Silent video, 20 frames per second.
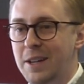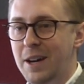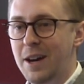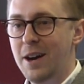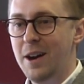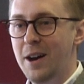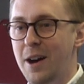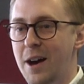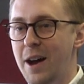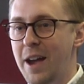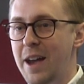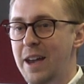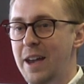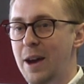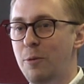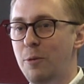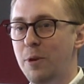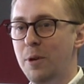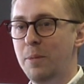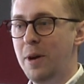hey, I
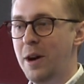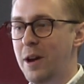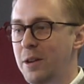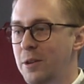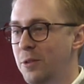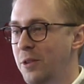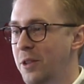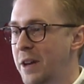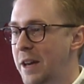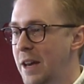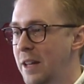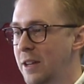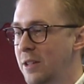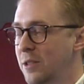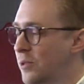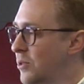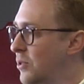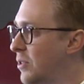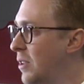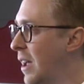want to buy your land.
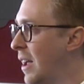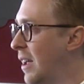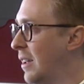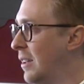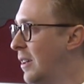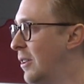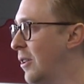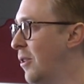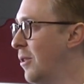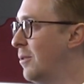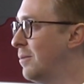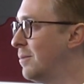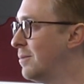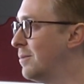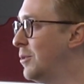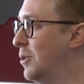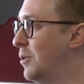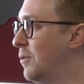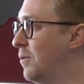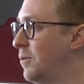It's, you know,
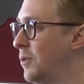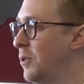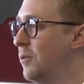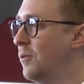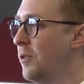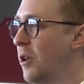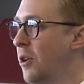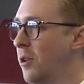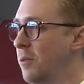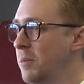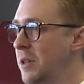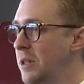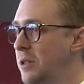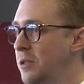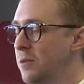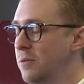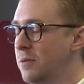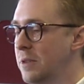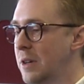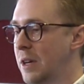you've known
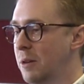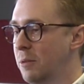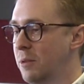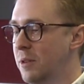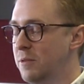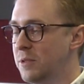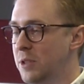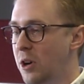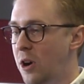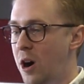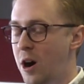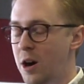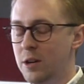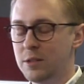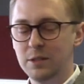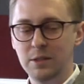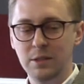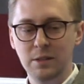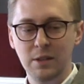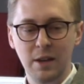me. We've
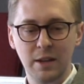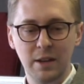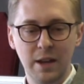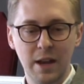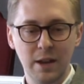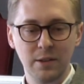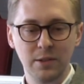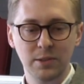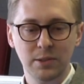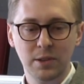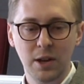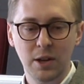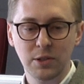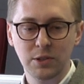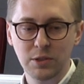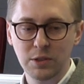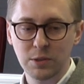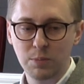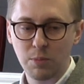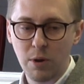talked and had
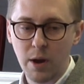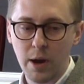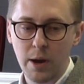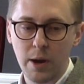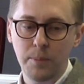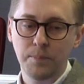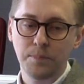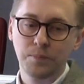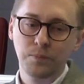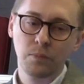discussions prior.